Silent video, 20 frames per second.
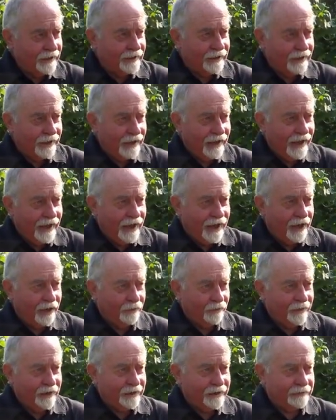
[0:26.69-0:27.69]
it
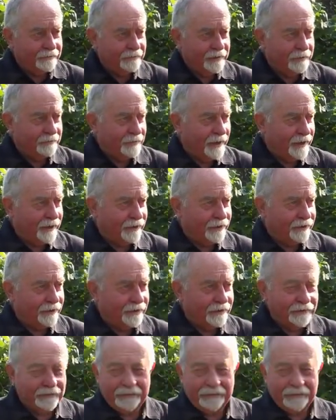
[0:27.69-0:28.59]
how we can be better